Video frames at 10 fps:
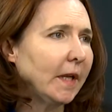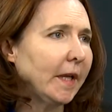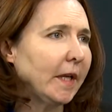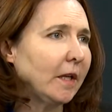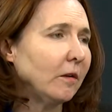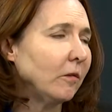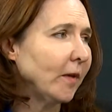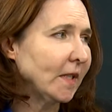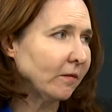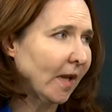in
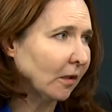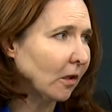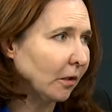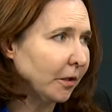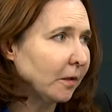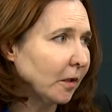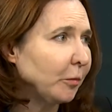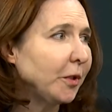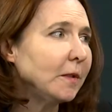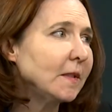rates of alcohol
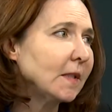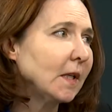abuse.